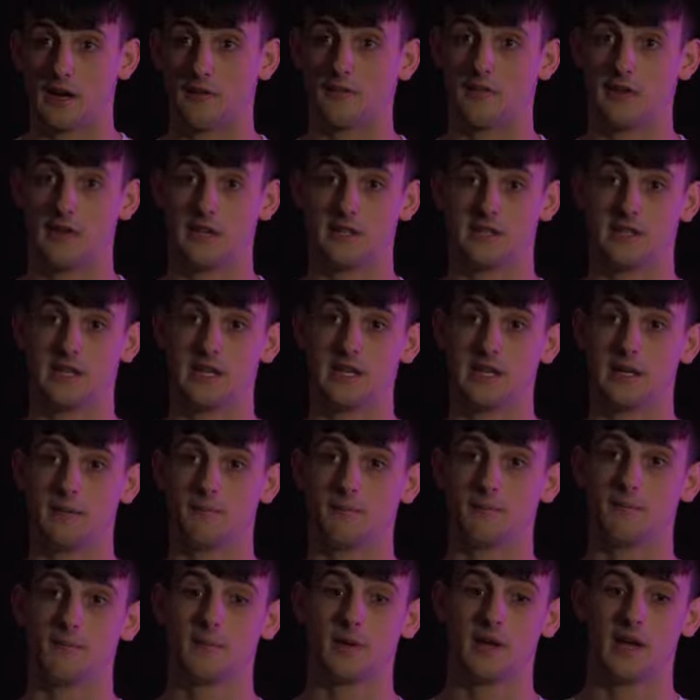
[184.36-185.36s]
try out for the
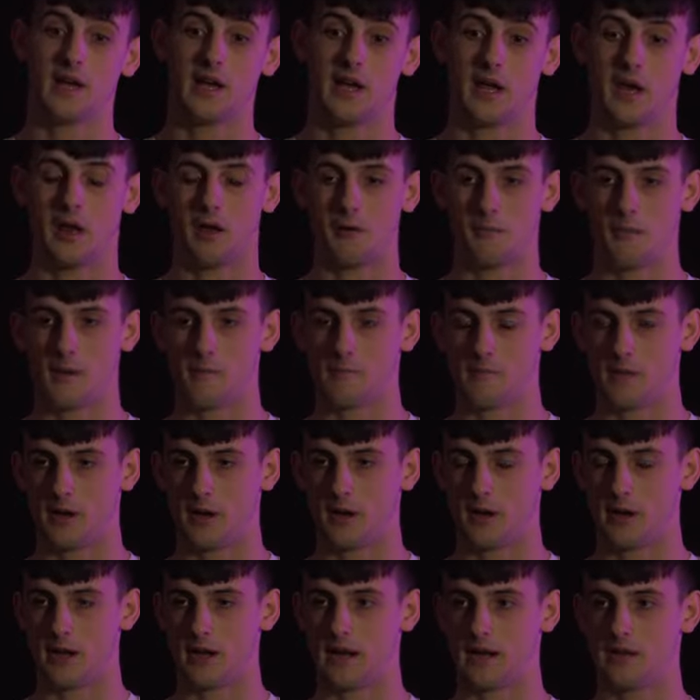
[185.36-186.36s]
team, and I
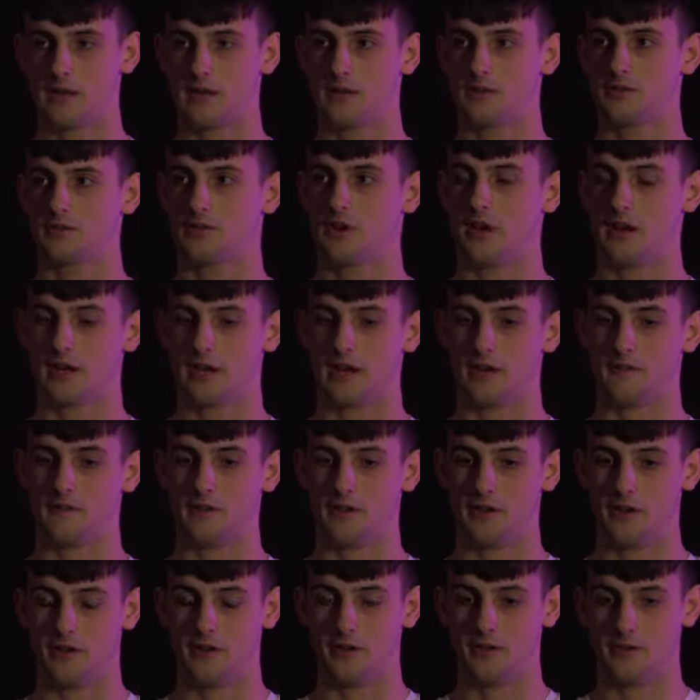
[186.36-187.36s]
remember
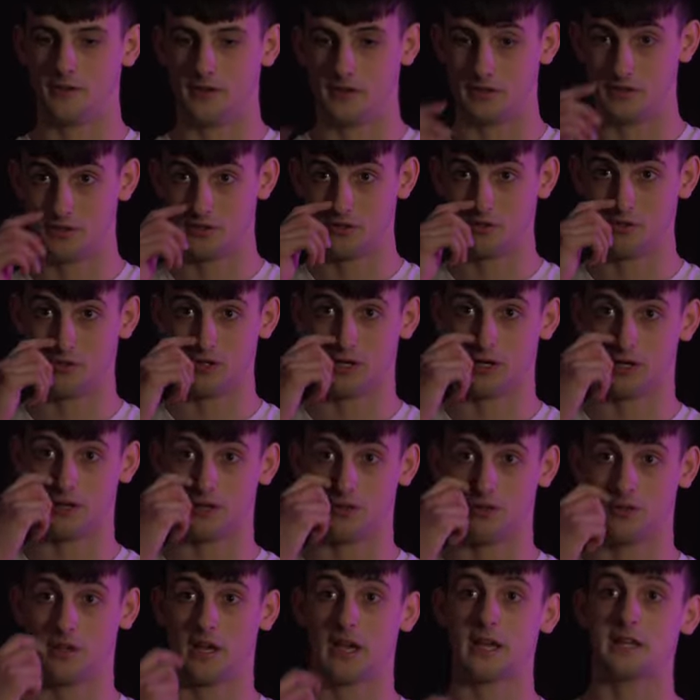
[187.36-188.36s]
trying out for the
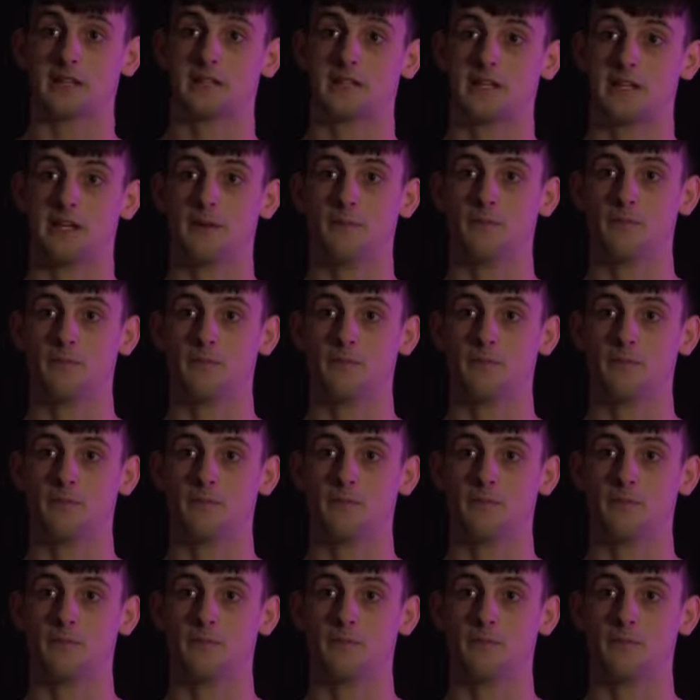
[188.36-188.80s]
junior UK